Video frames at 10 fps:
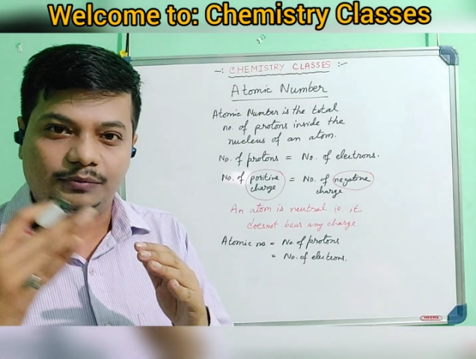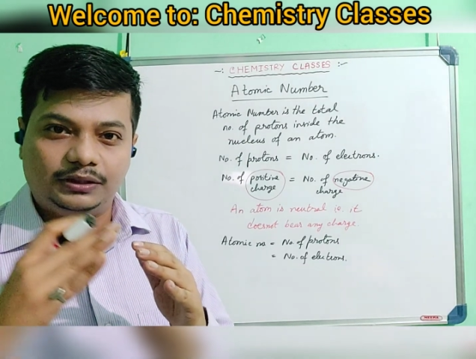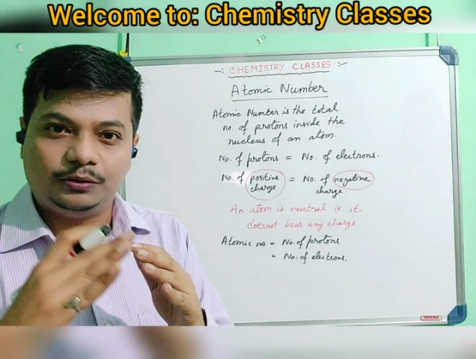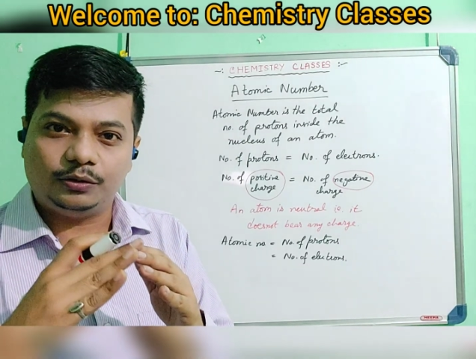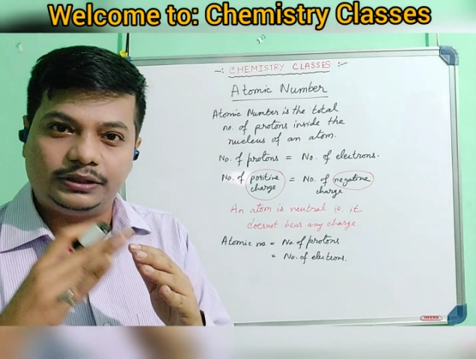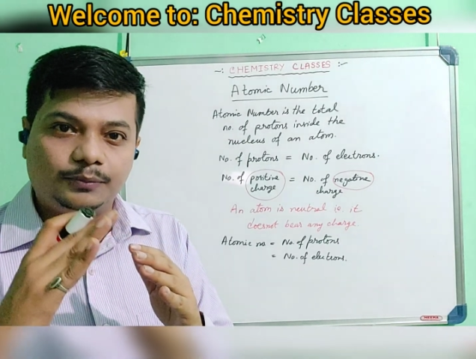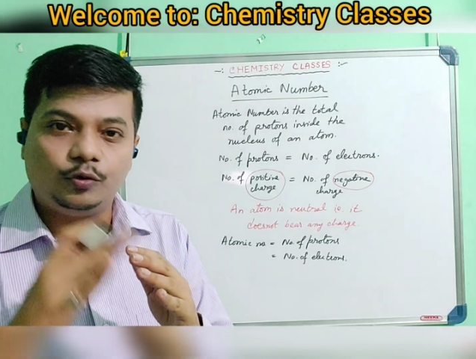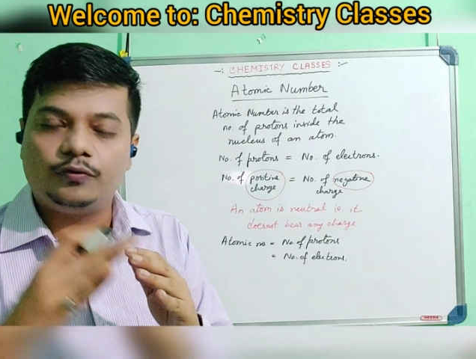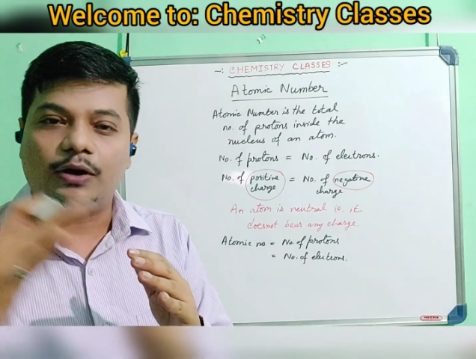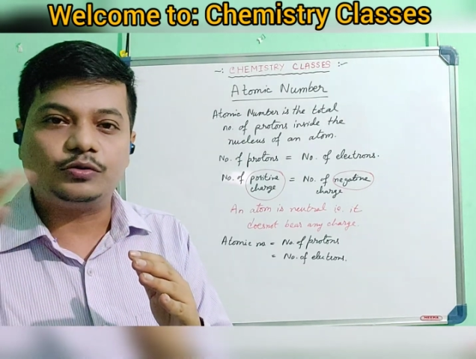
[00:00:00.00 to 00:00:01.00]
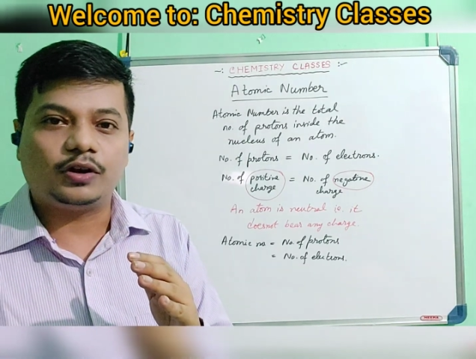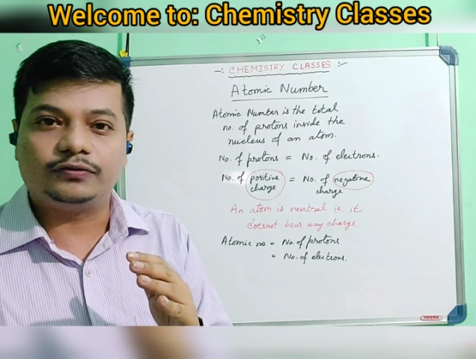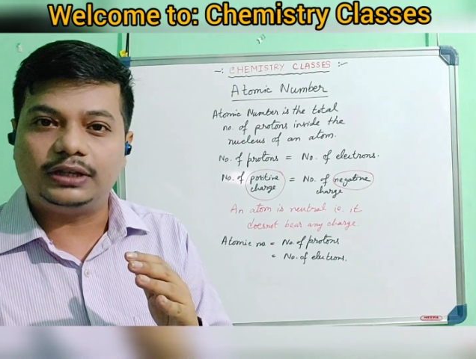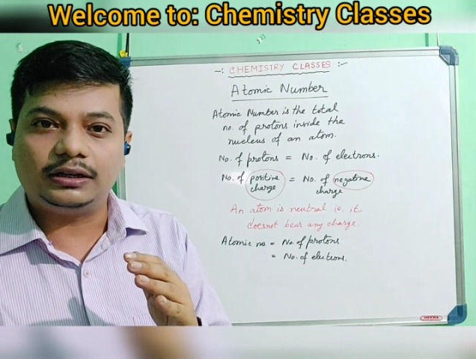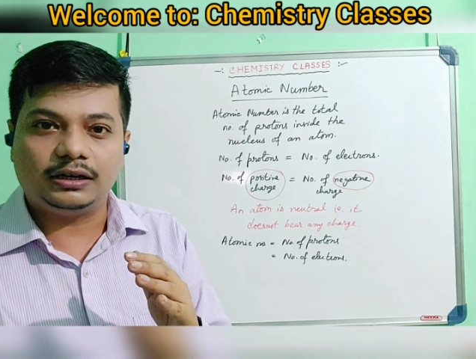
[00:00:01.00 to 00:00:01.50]
they move out
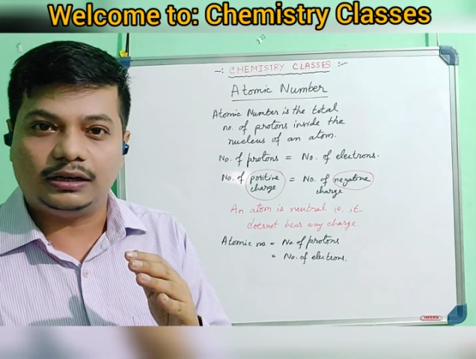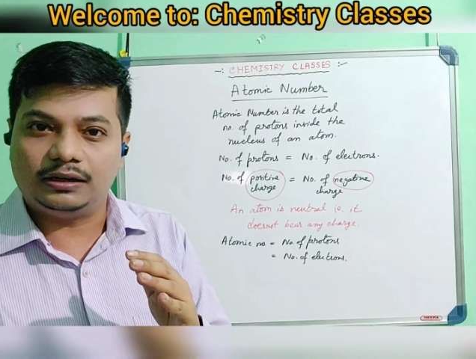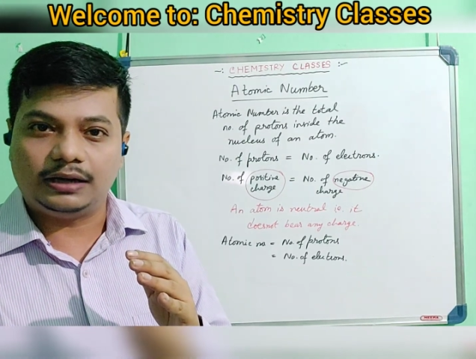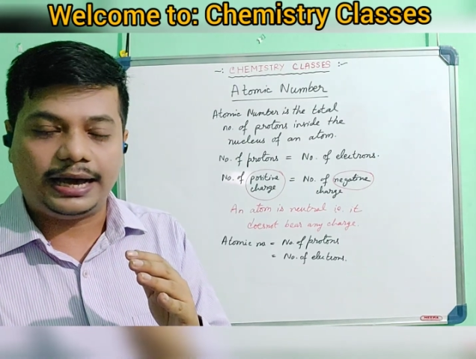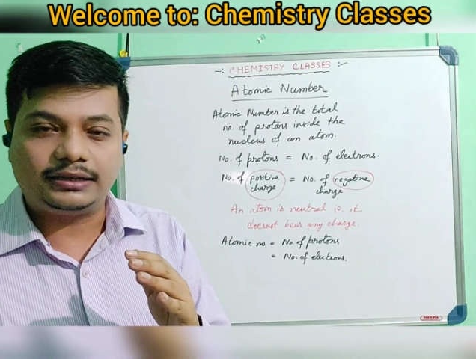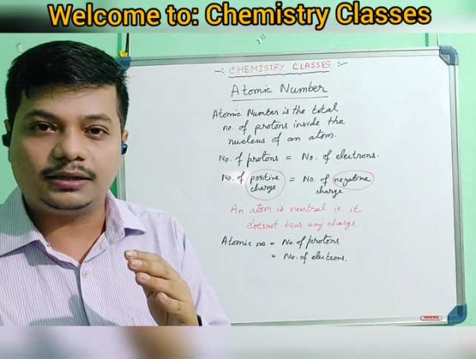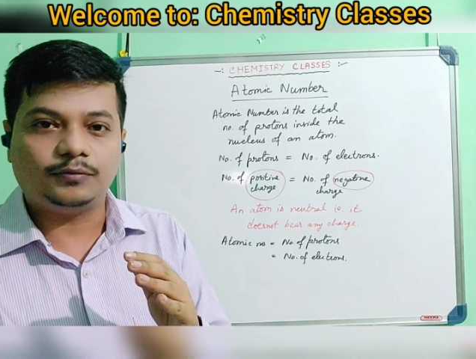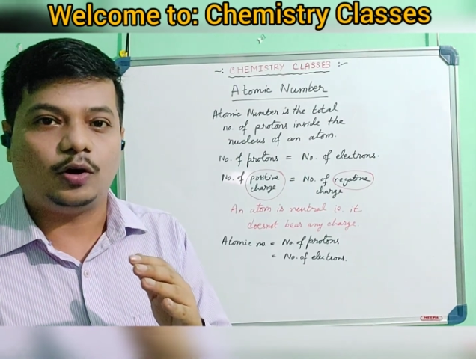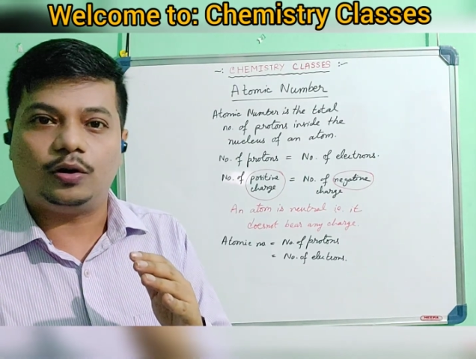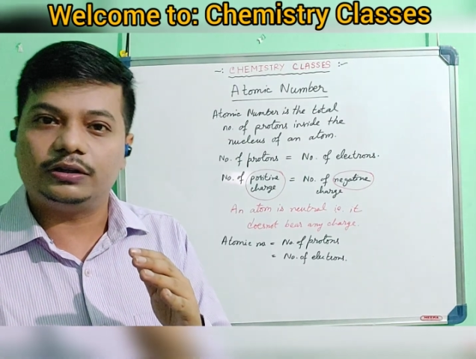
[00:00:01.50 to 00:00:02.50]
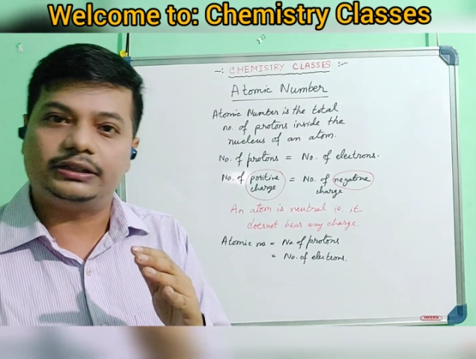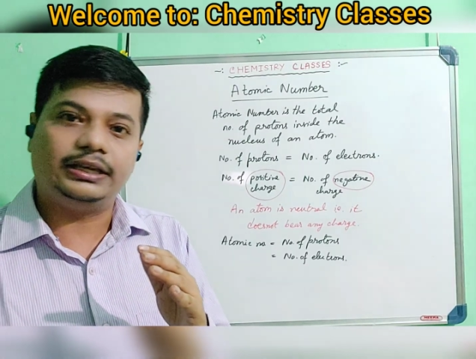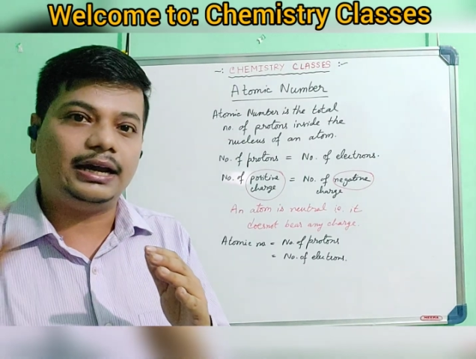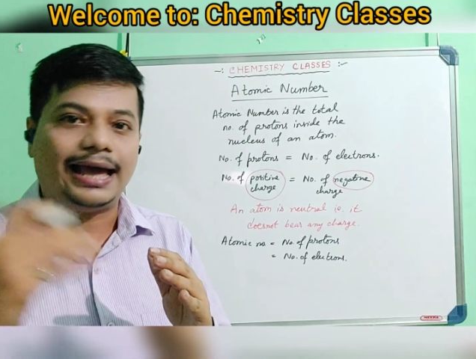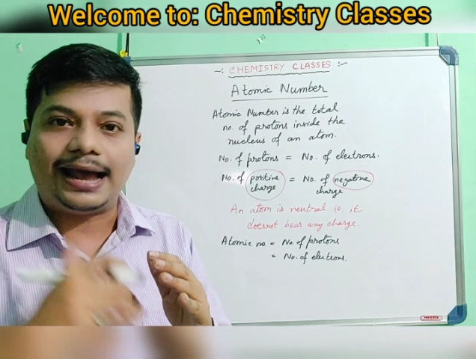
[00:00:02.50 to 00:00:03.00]
of the atom, or they
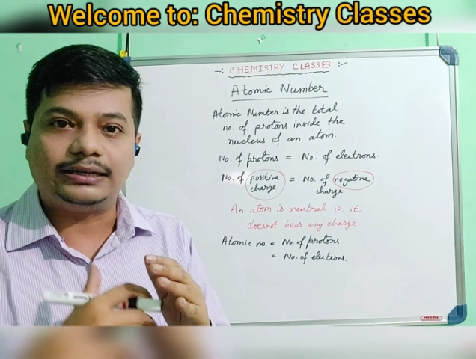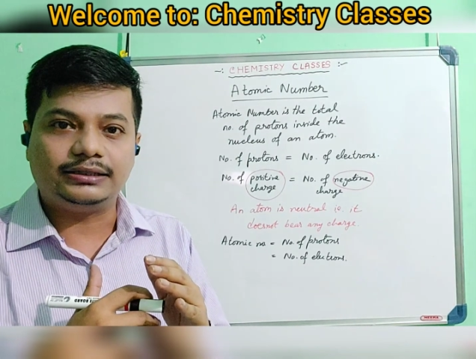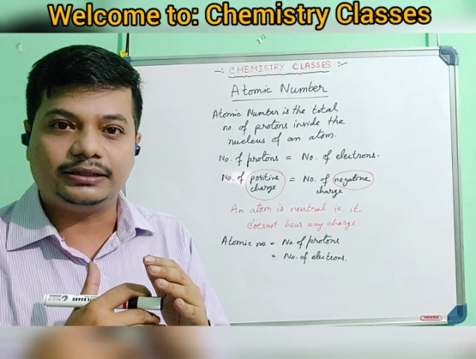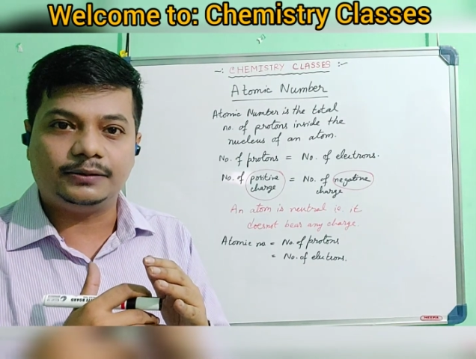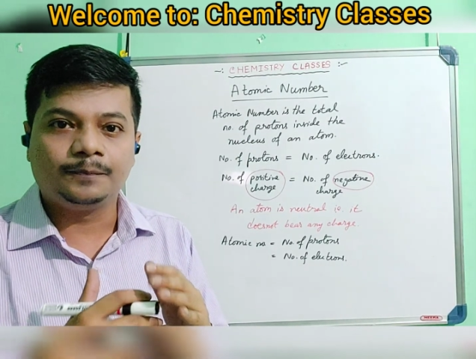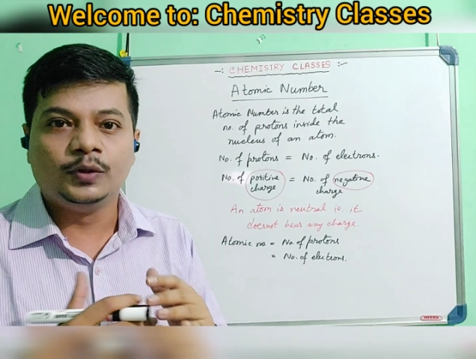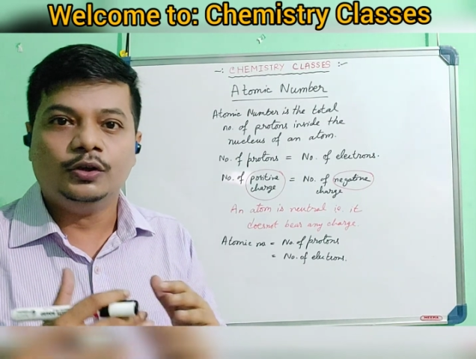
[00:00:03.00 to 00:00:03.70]
are added in.